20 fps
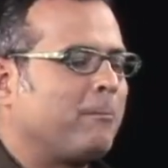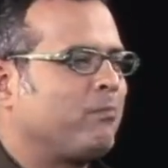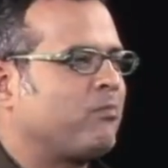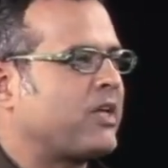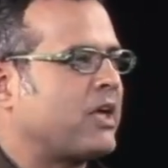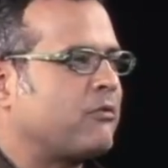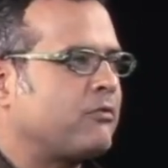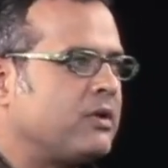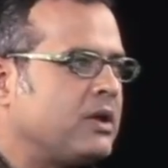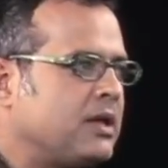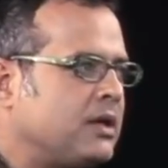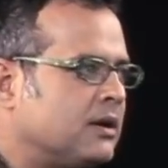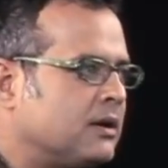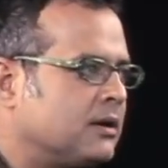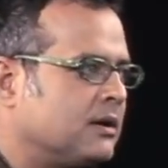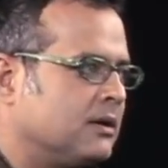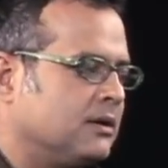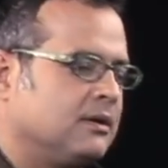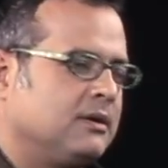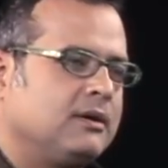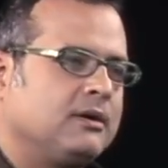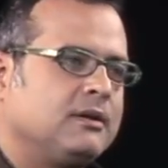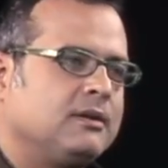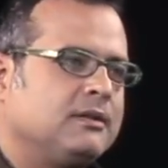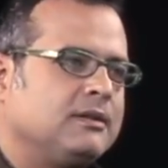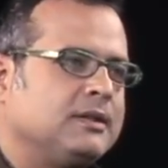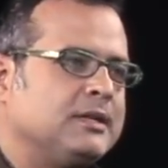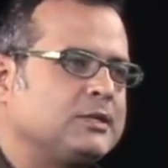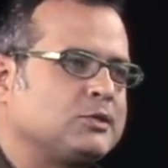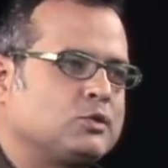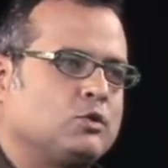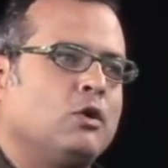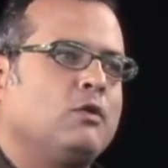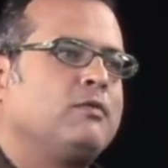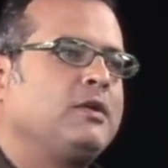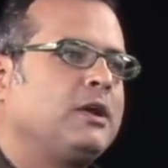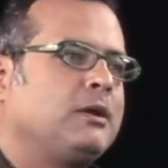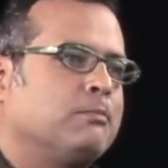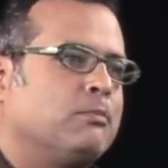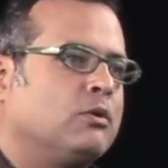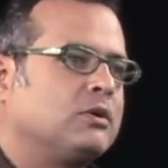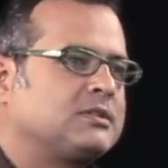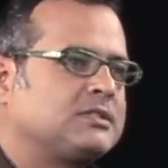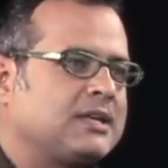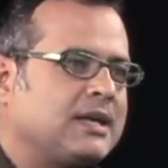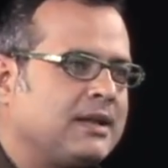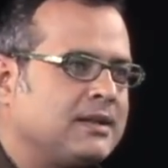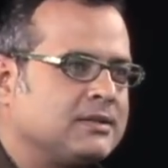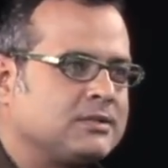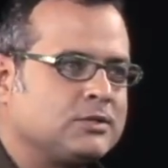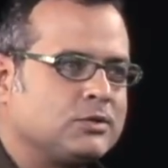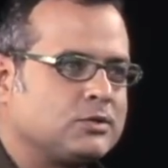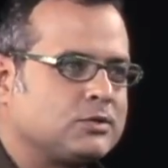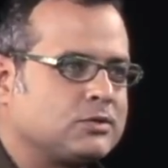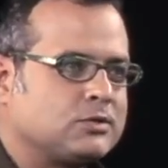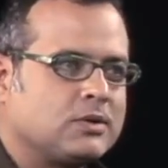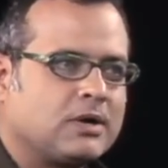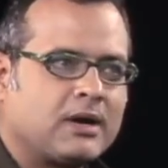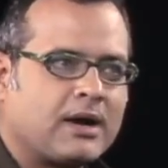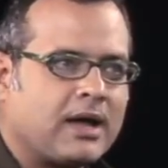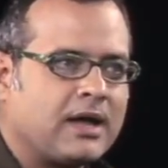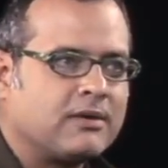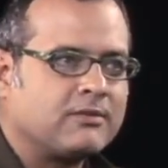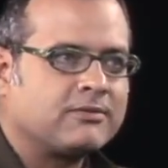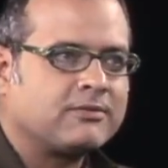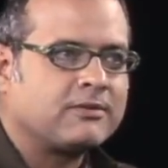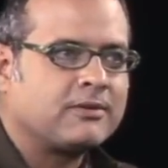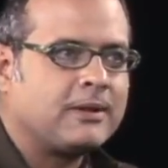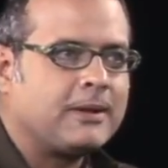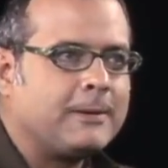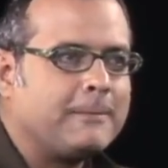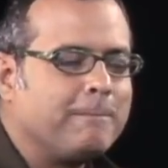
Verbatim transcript: every year, these Soviet booksellers used to arrive.